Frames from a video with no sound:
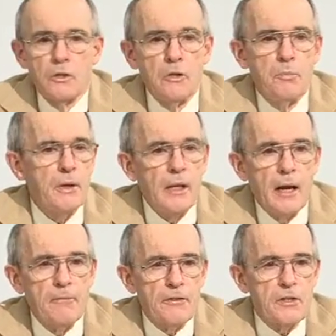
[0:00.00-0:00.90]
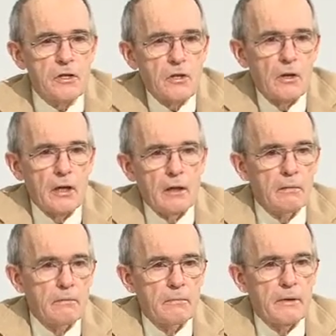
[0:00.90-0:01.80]
Do you put an emphasis on it?
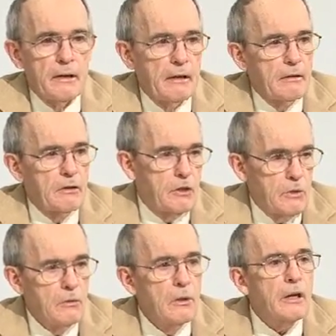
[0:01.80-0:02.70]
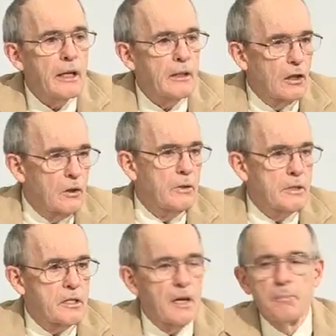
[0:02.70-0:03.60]
Do you look at the
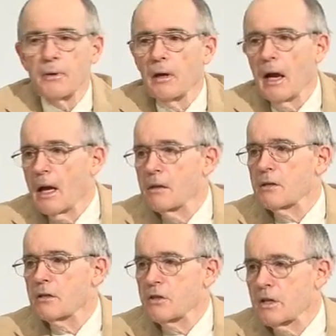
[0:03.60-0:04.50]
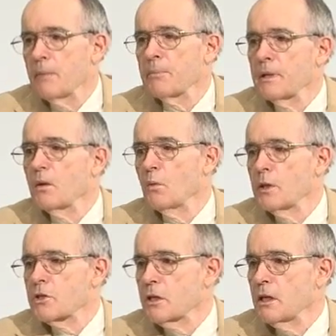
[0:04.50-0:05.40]
Lord's Supper as something
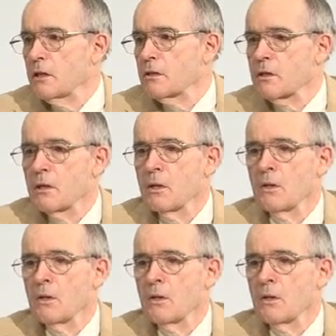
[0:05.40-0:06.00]
which is